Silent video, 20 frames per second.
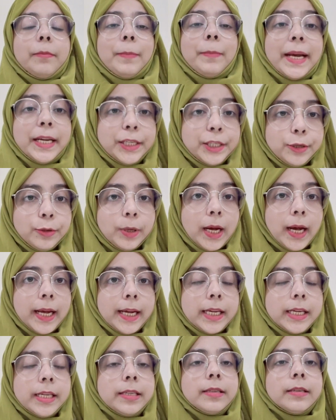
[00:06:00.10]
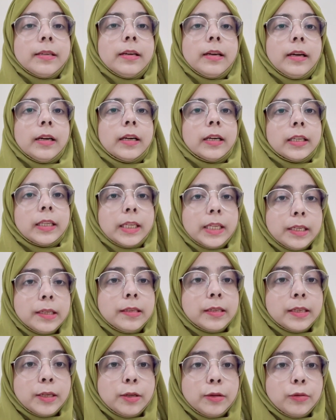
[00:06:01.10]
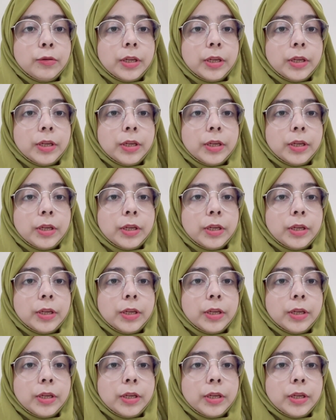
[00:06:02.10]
Mind you guys, these two